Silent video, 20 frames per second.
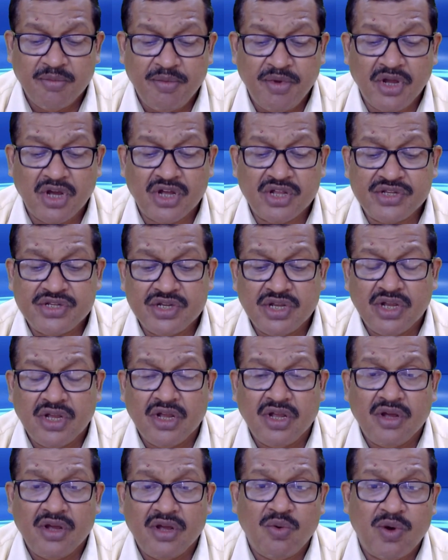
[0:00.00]
Because
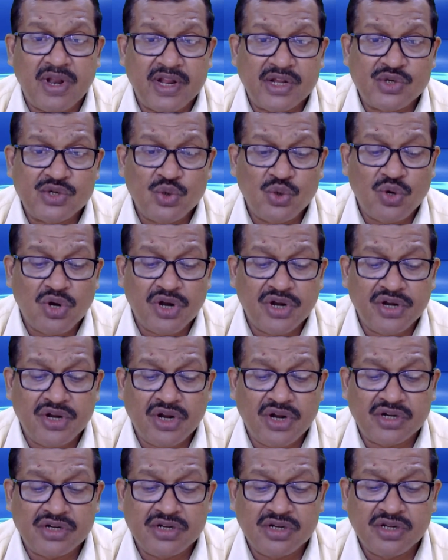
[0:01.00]
one has to
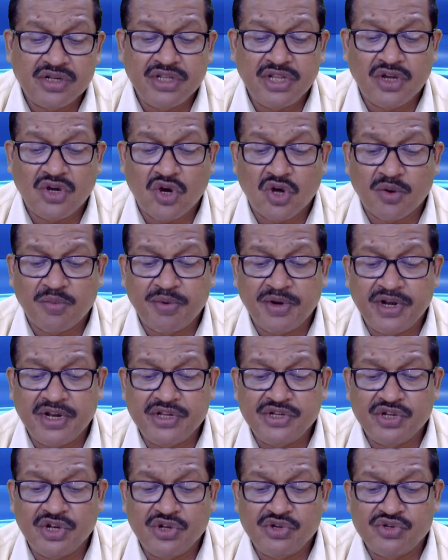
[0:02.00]
conduct the corporate
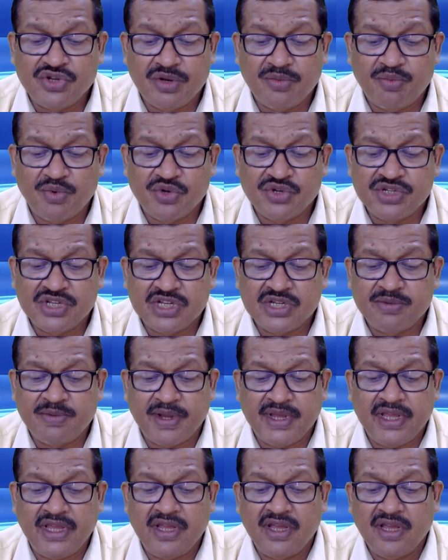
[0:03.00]
resolution process
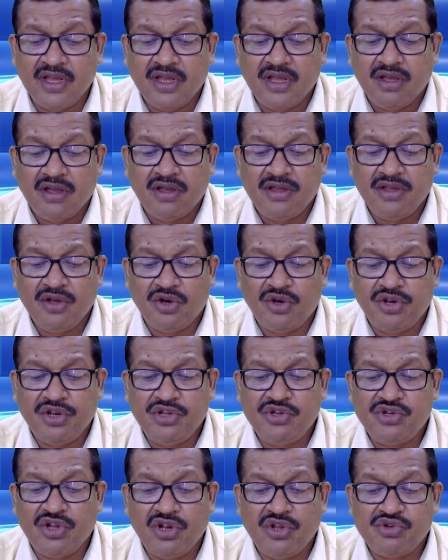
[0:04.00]
by your
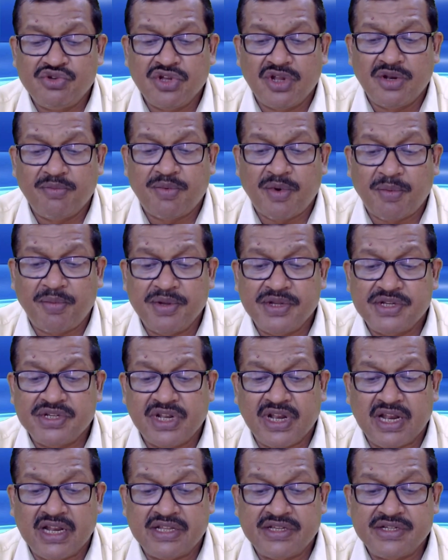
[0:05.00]
resolution
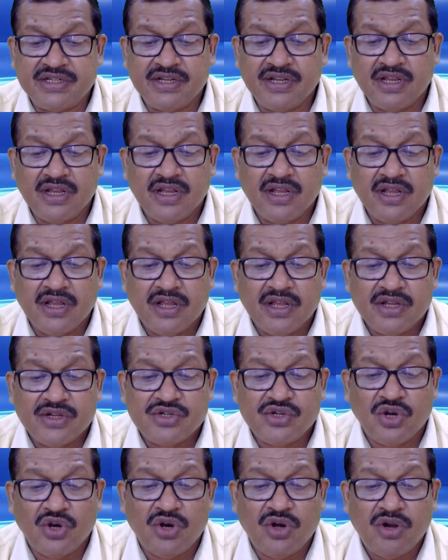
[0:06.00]
professionals.
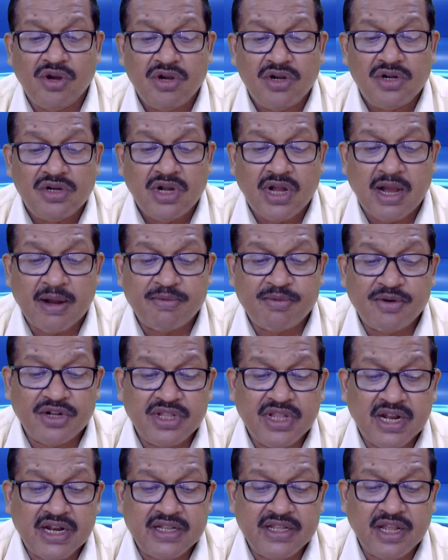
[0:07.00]
So after
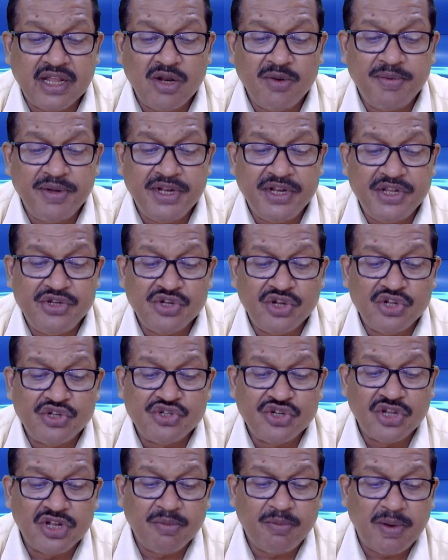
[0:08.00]
that, there will be
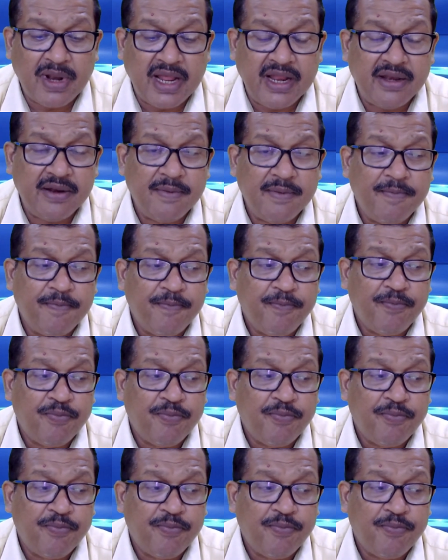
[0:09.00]
resolution plan,